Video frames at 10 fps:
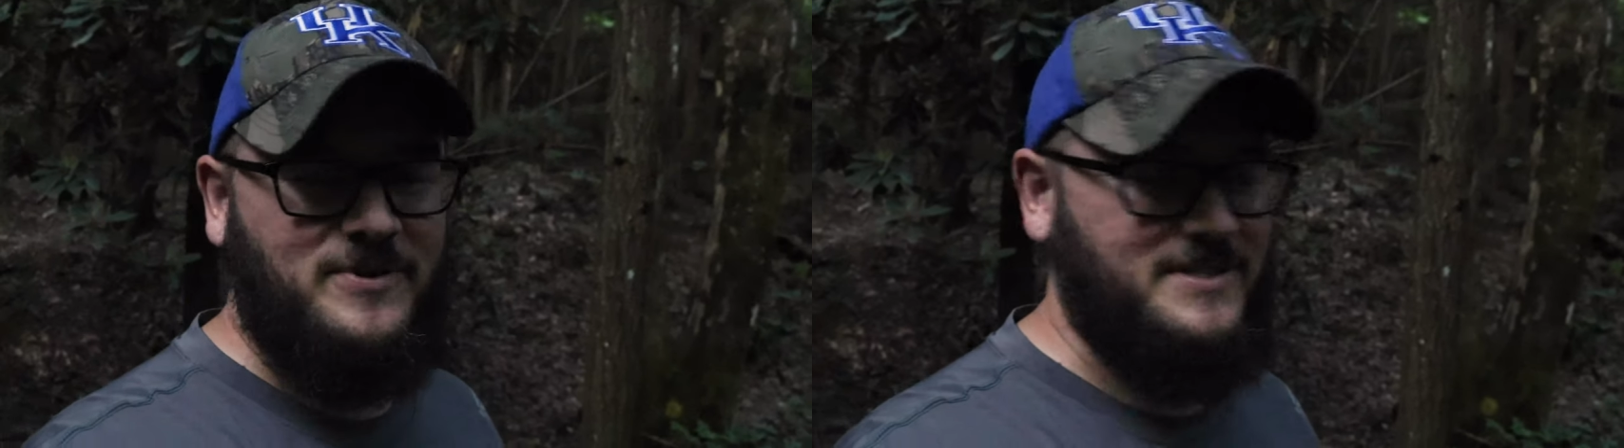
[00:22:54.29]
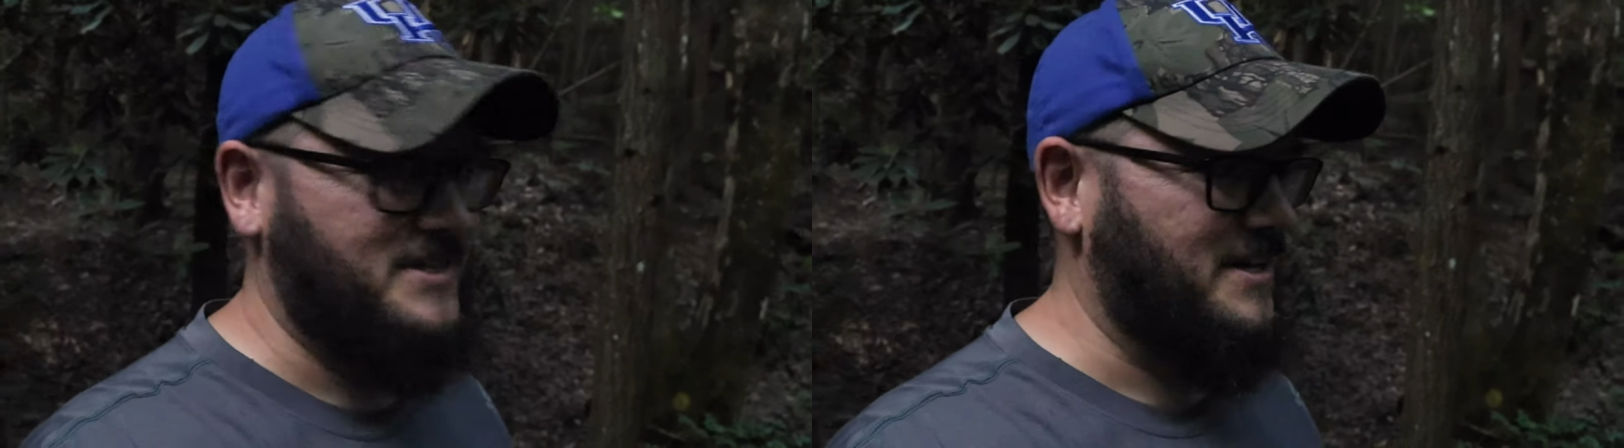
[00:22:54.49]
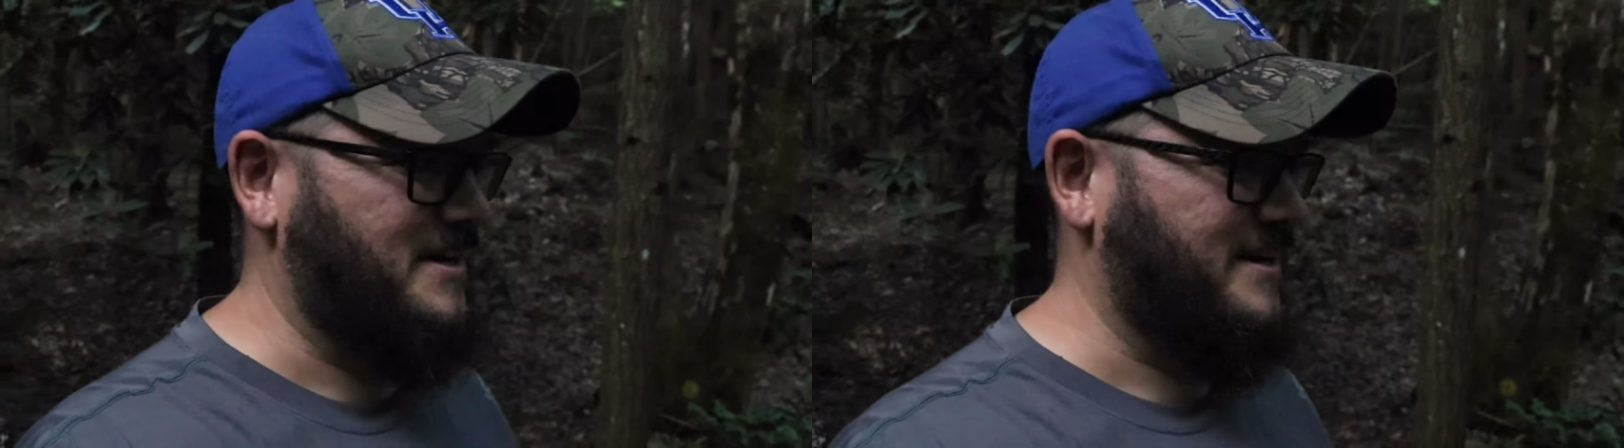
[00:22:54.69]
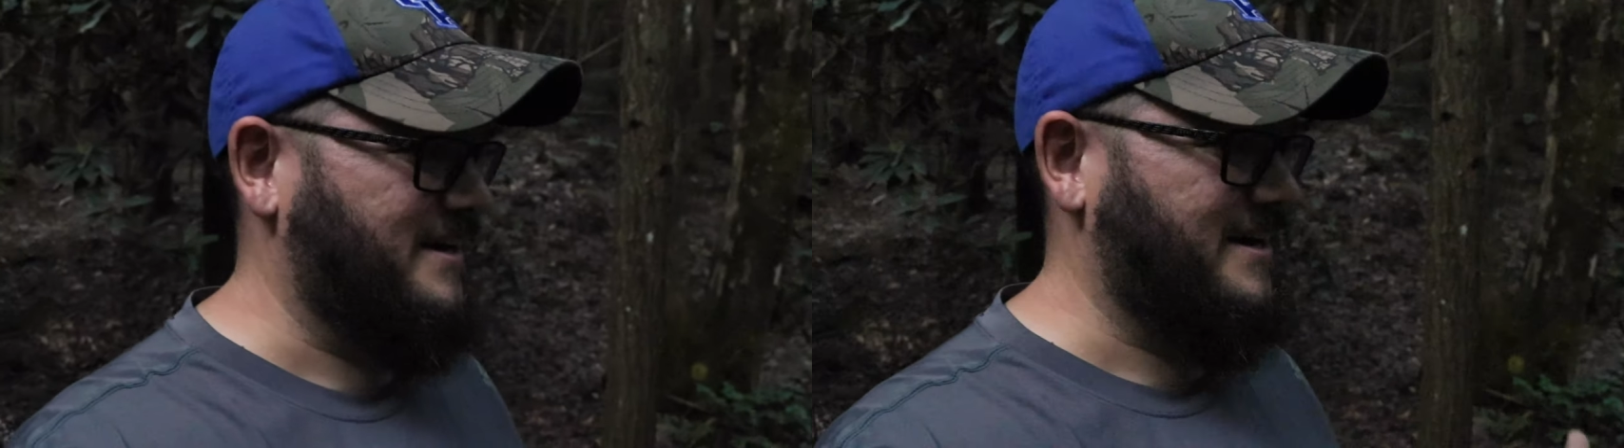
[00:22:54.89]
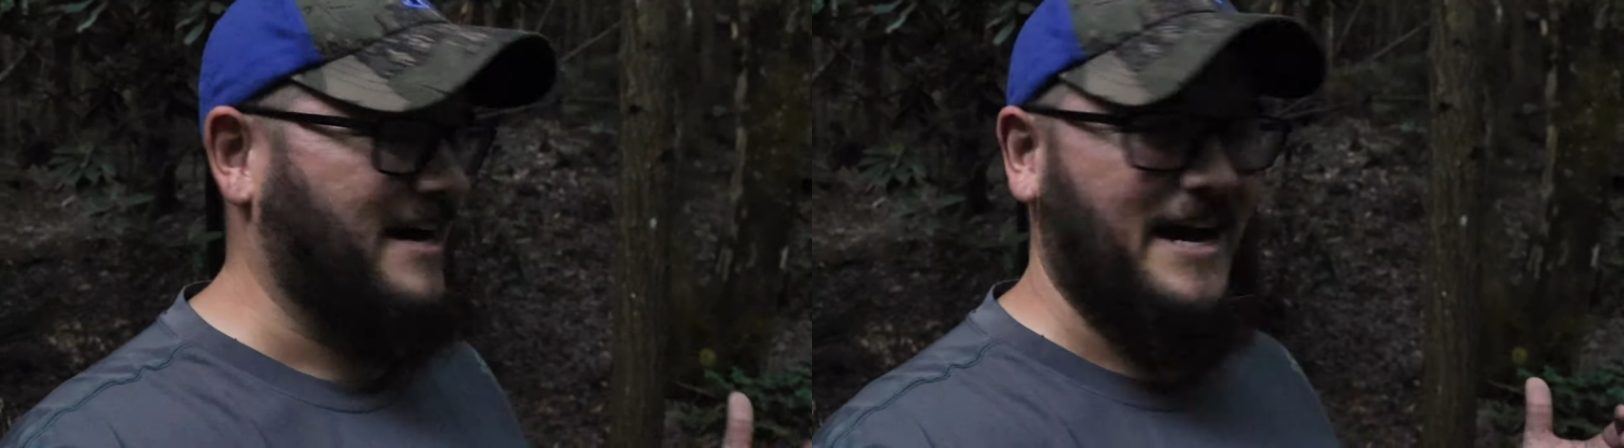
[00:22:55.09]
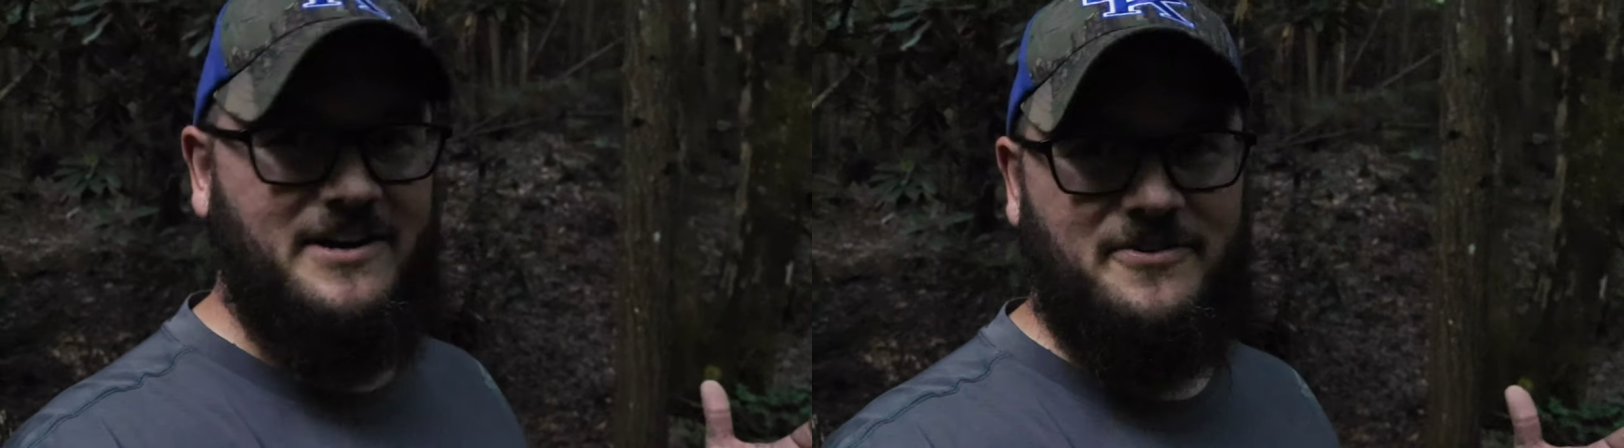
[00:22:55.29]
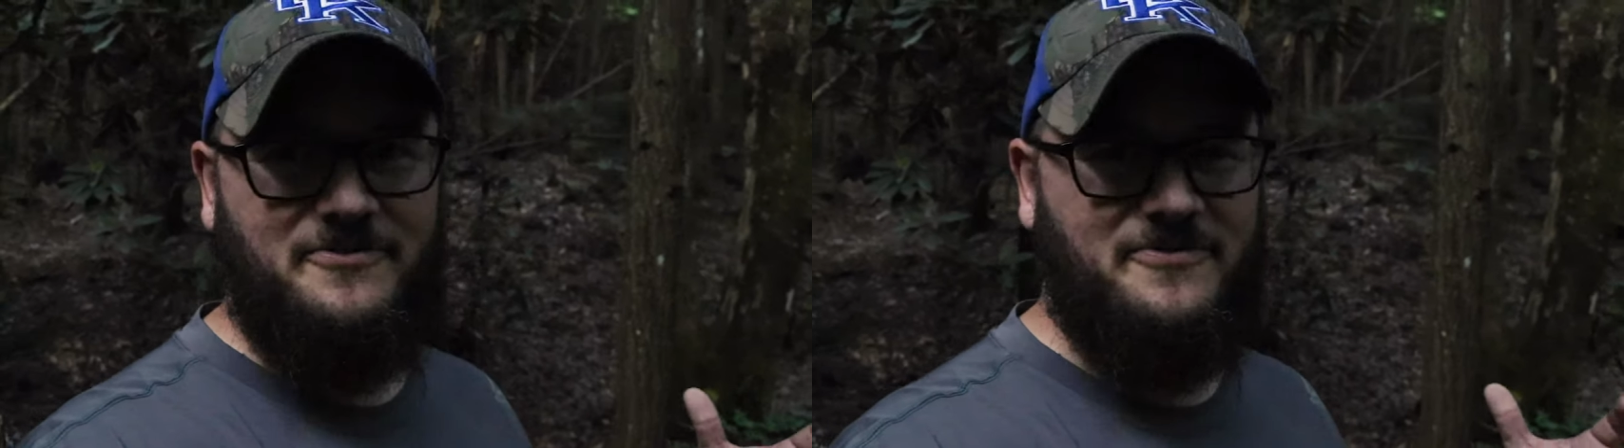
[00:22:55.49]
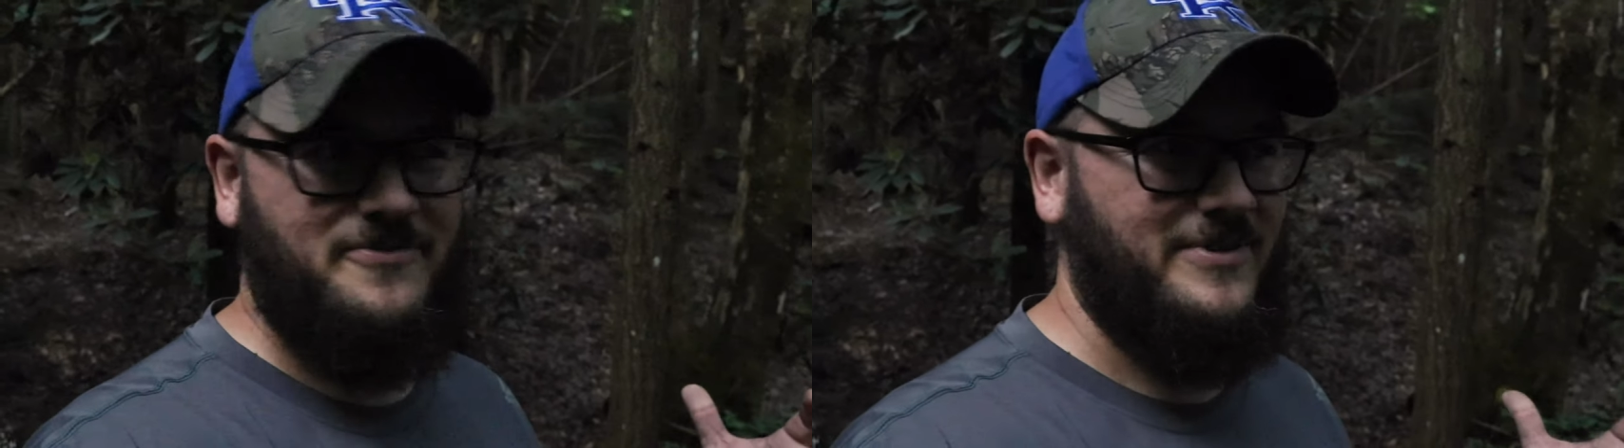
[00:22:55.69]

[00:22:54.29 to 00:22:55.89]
was to kind of